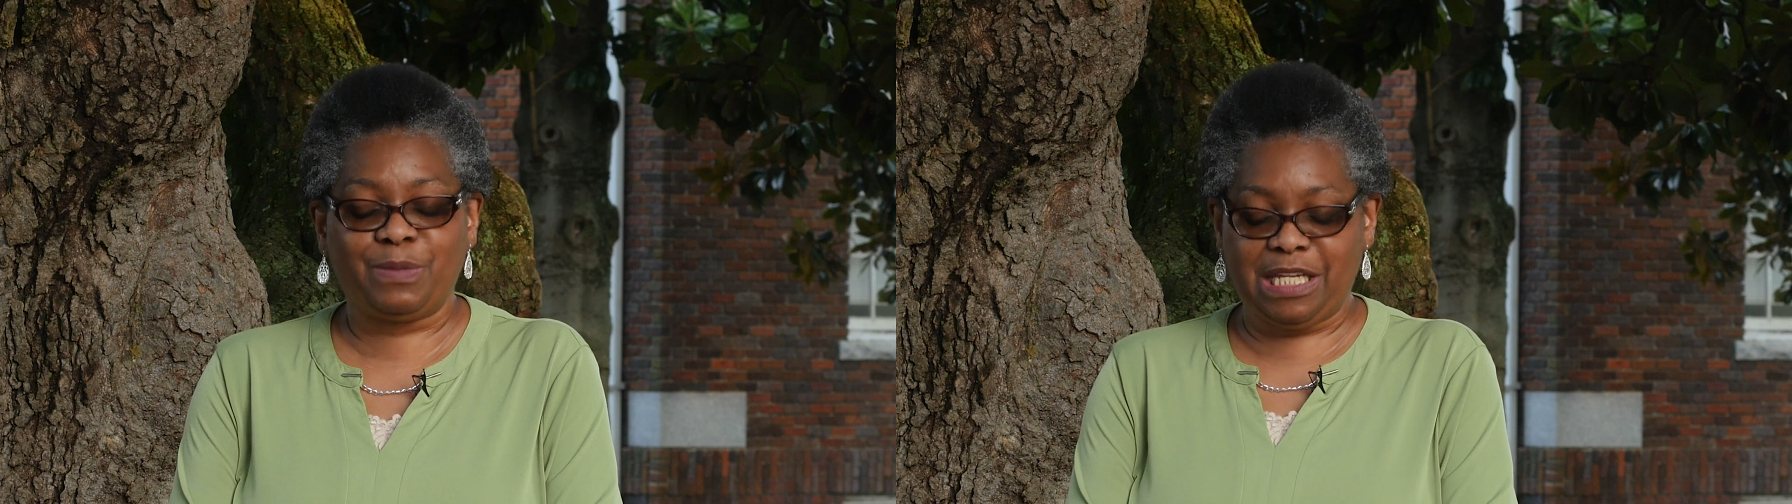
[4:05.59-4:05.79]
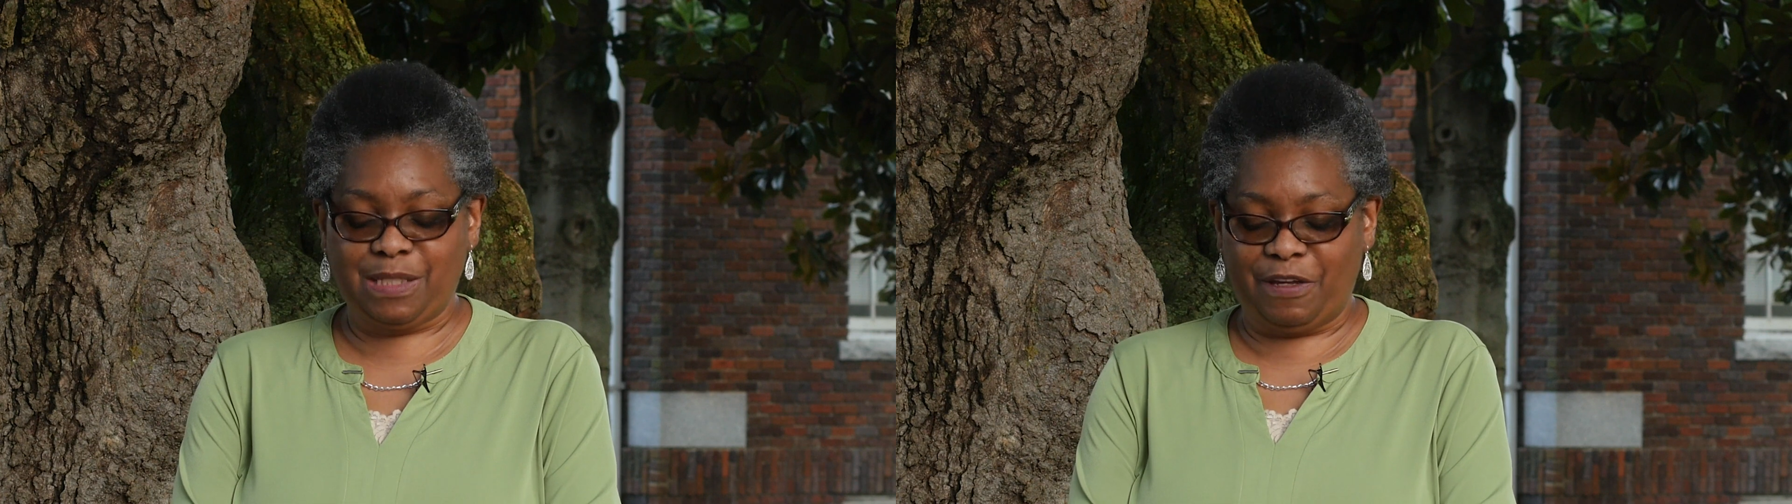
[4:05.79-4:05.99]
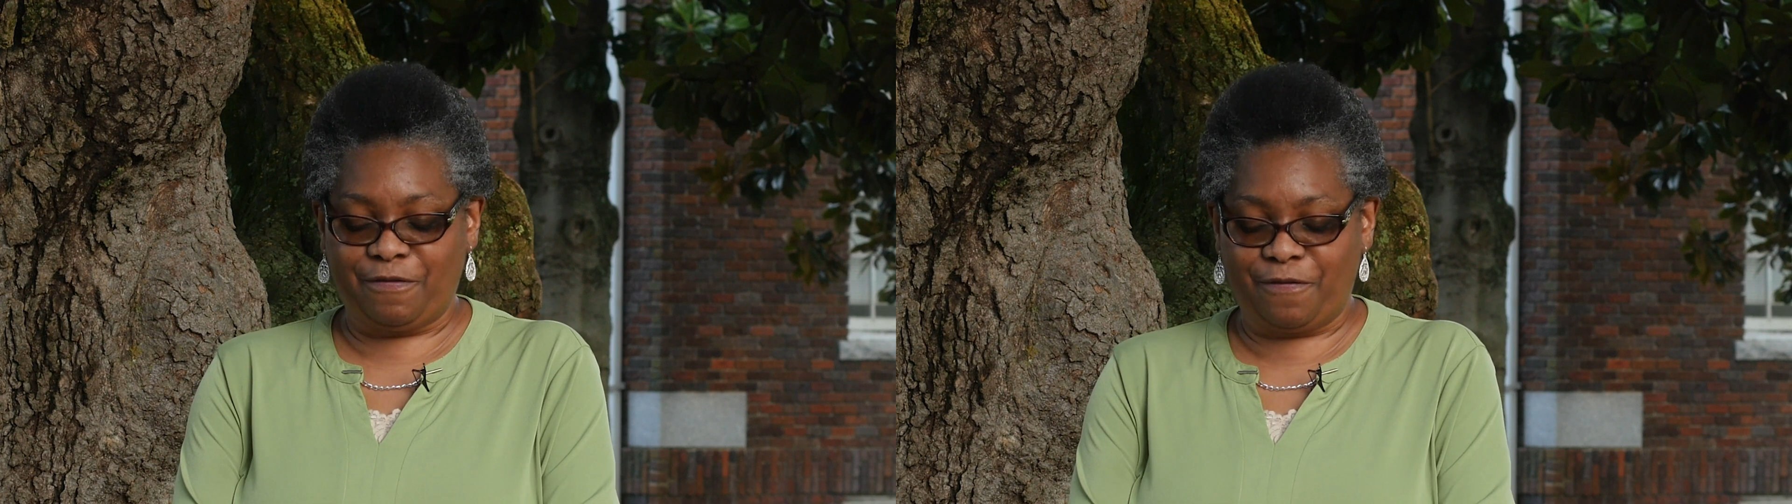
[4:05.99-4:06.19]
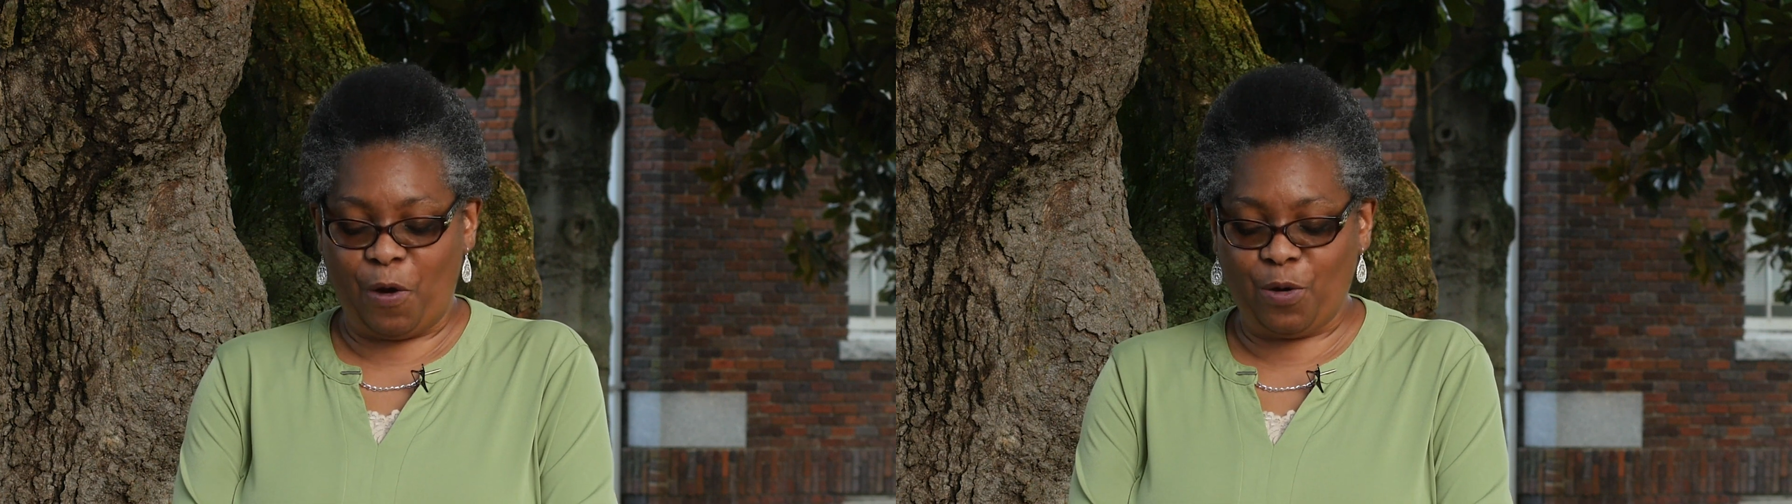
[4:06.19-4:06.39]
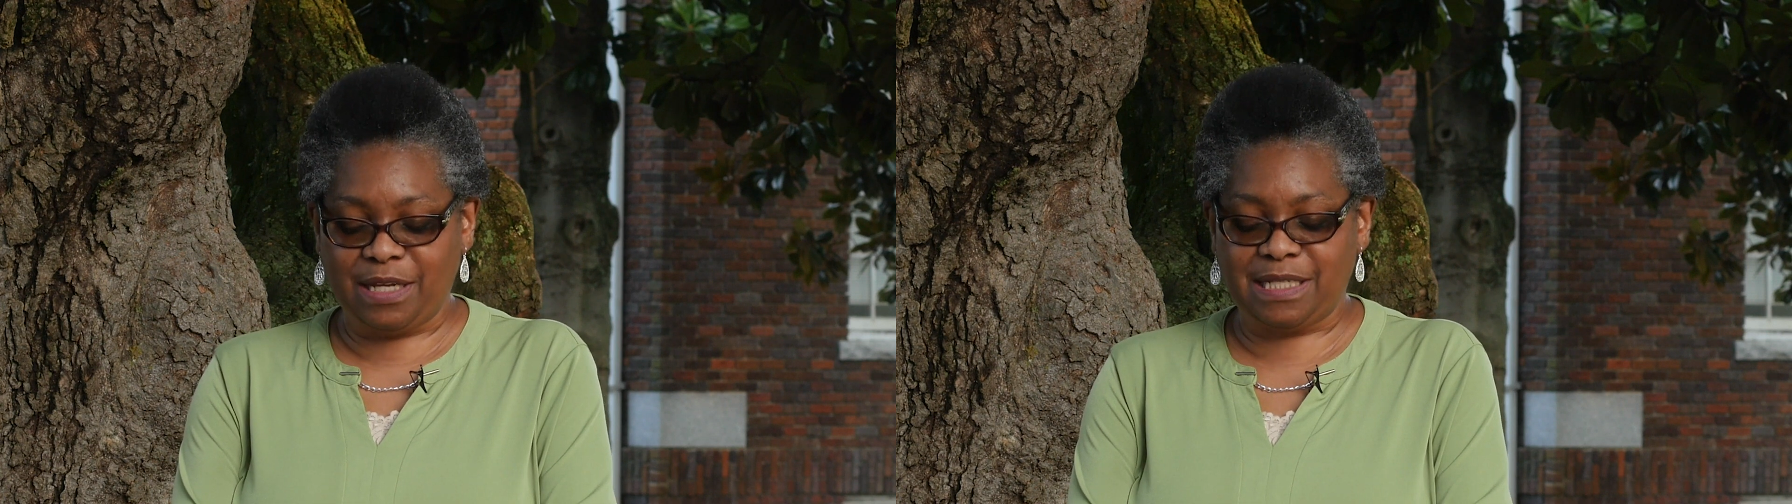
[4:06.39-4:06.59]
means be
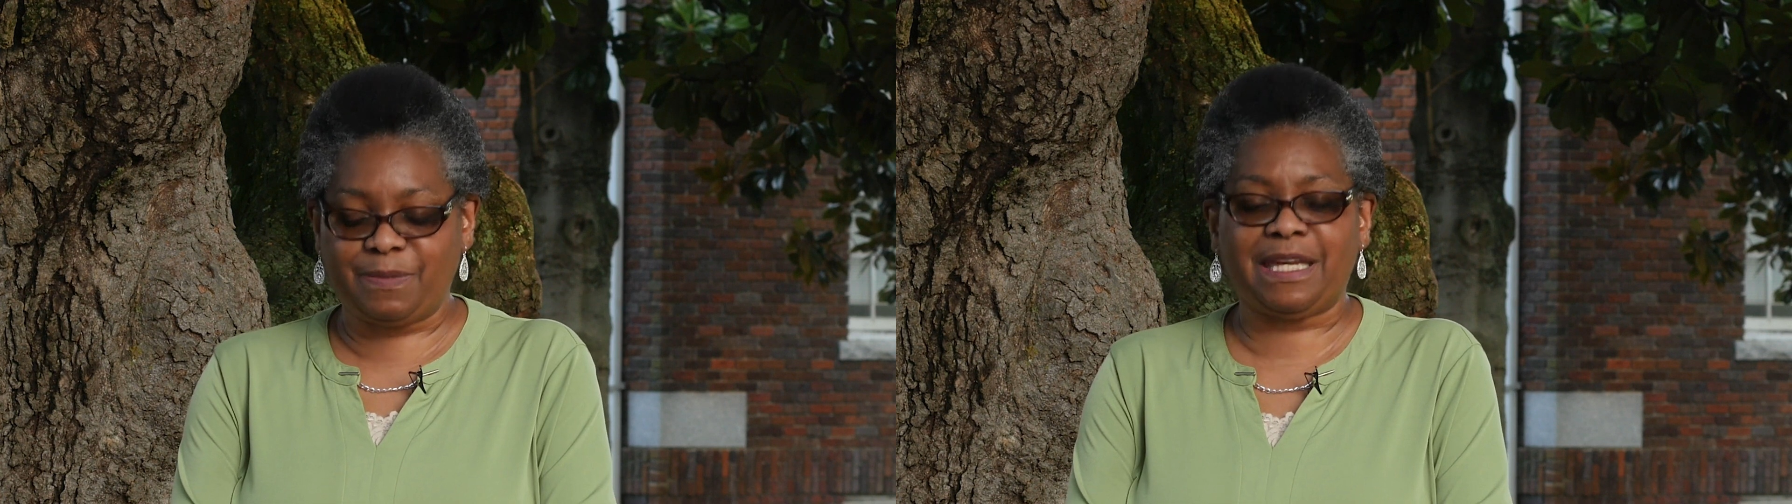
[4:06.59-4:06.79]
focused,